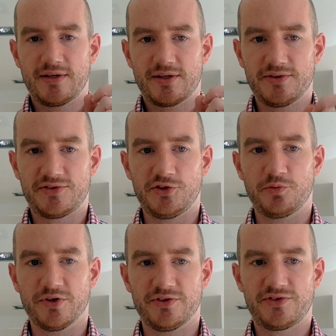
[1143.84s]

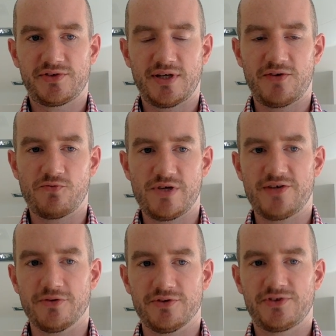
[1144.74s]
consumers and
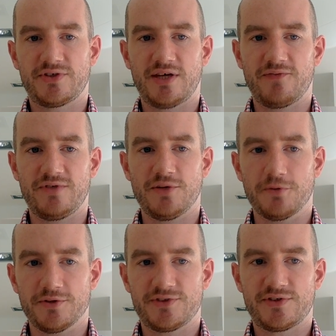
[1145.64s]
readers and
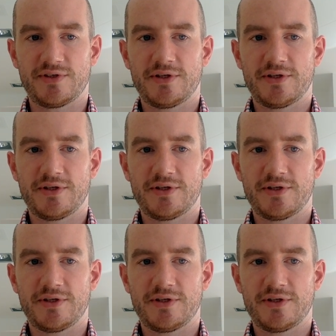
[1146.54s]
viewers